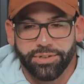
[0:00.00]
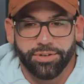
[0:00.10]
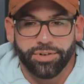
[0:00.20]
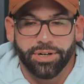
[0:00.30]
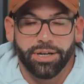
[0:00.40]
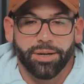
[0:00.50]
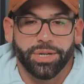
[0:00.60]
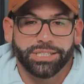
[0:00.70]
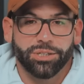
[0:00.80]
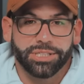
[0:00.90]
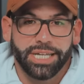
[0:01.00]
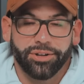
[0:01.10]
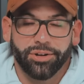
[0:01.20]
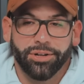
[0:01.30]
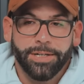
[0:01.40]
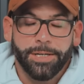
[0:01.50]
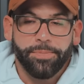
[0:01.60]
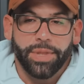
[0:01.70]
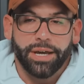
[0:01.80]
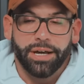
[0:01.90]
different musculoskeletal
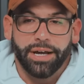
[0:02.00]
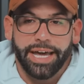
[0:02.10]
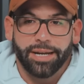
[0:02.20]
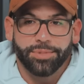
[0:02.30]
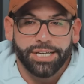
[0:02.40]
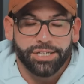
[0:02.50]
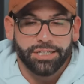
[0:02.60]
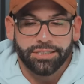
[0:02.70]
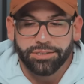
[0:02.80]
adaptation,